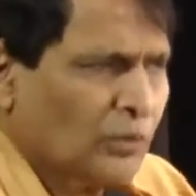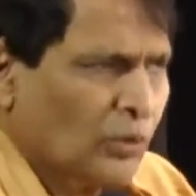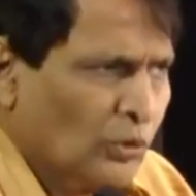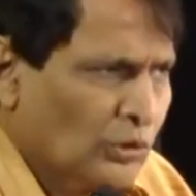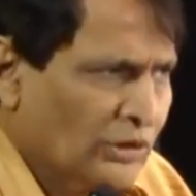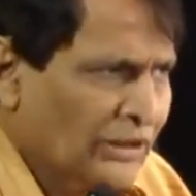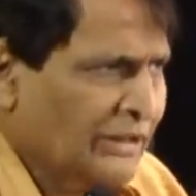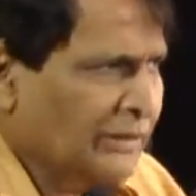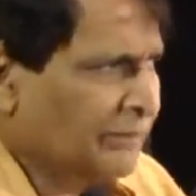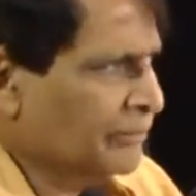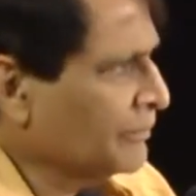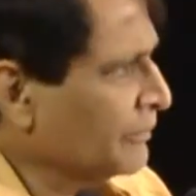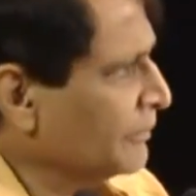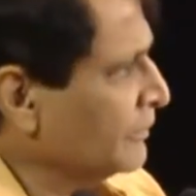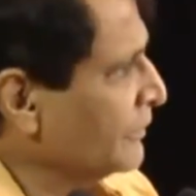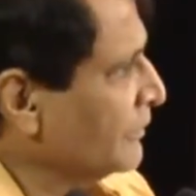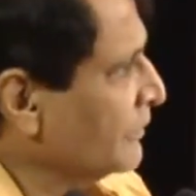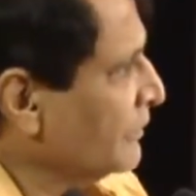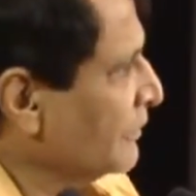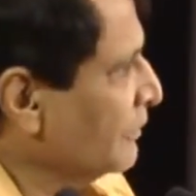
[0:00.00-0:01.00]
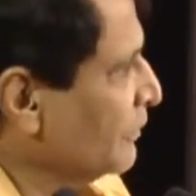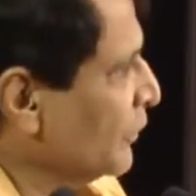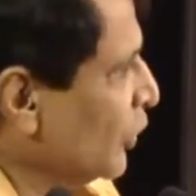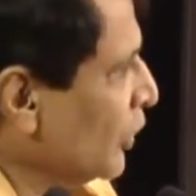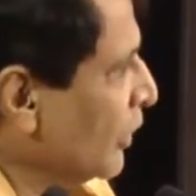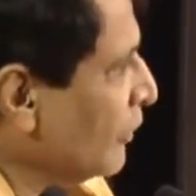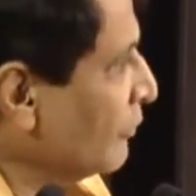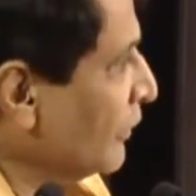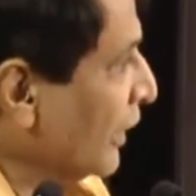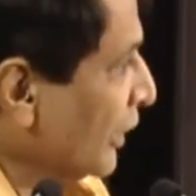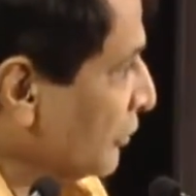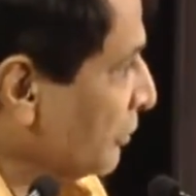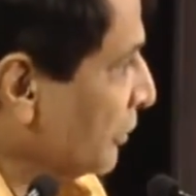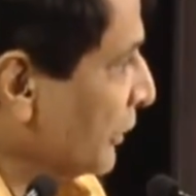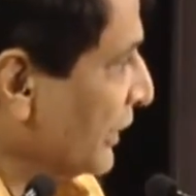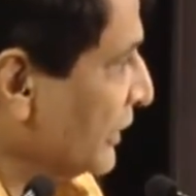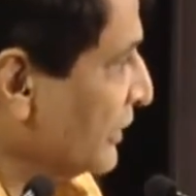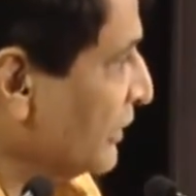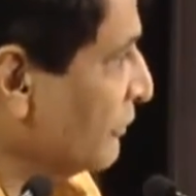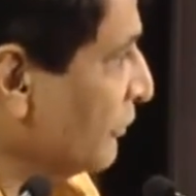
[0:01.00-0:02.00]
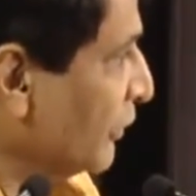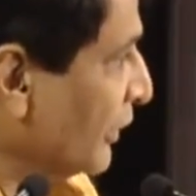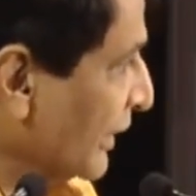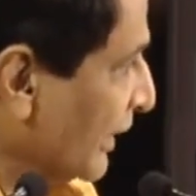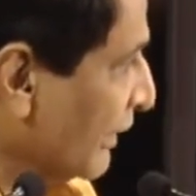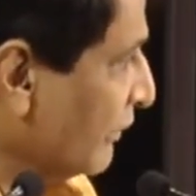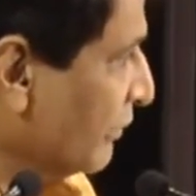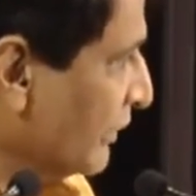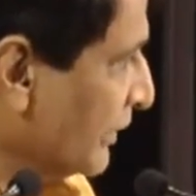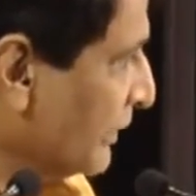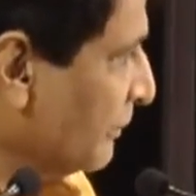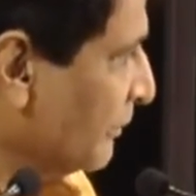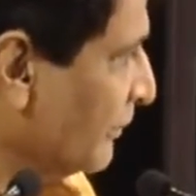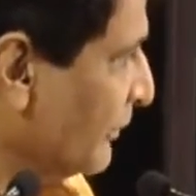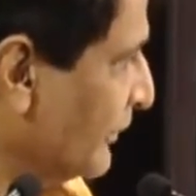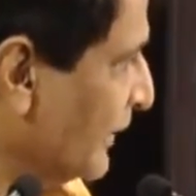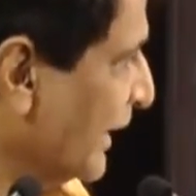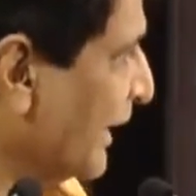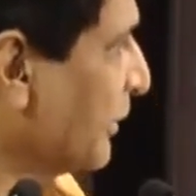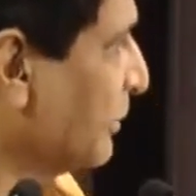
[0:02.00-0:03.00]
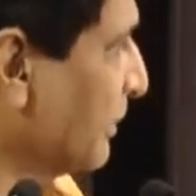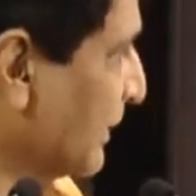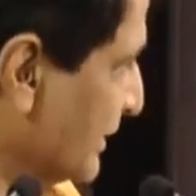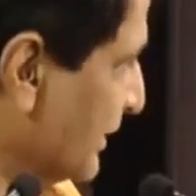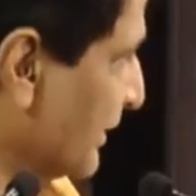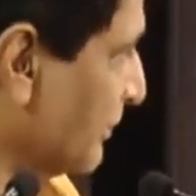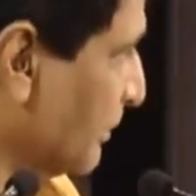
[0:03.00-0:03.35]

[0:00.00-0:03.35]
only mode of transportation for traffic, 90%